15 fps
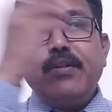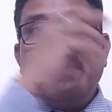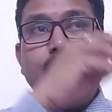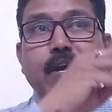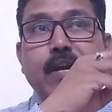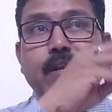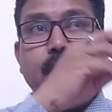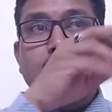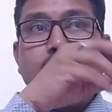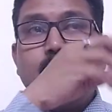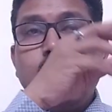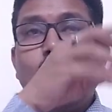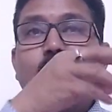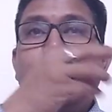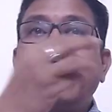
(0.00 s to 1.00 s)

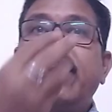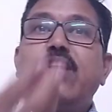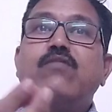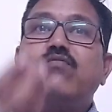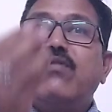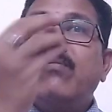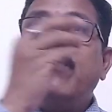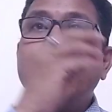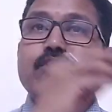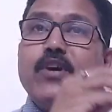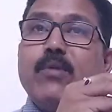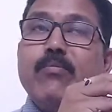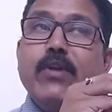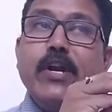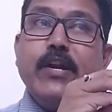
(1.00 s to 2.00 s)
that pollen grains will be
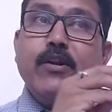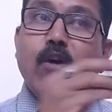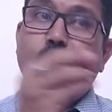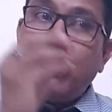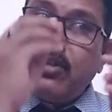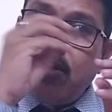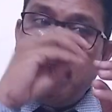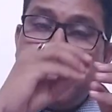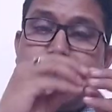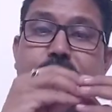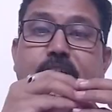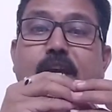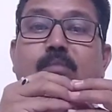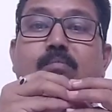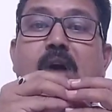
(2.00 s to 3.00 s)
germinate on the
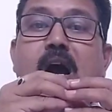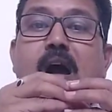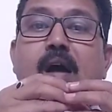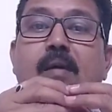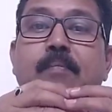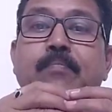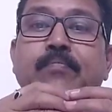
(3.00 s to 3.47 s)
stigma,